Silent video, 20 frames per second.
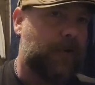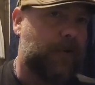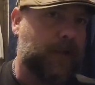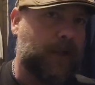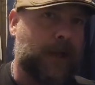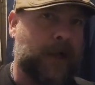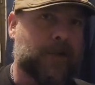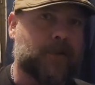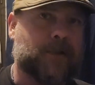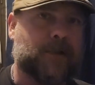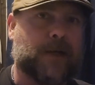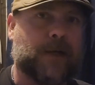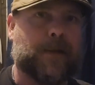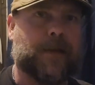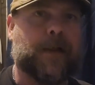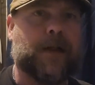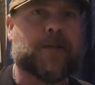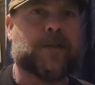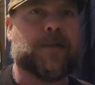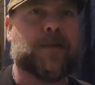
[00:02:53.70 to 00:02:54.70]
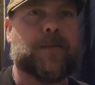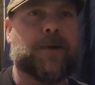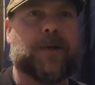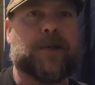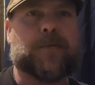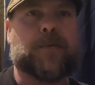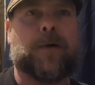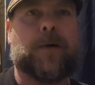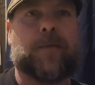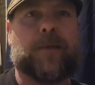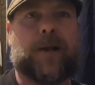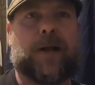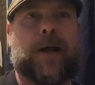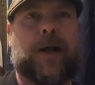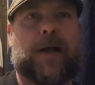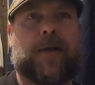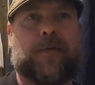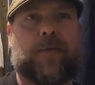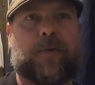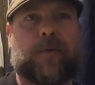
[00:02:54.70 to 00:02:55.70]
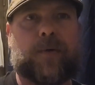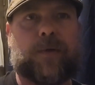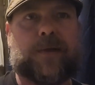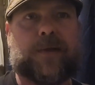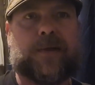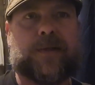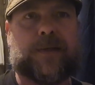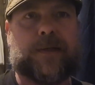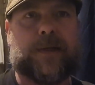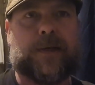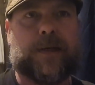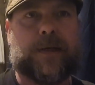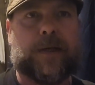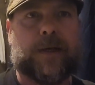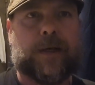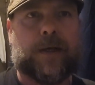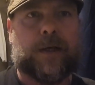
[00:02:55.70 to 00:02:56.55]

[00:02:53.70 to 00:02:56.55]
on the outside. That's the biggest problem that I ever really see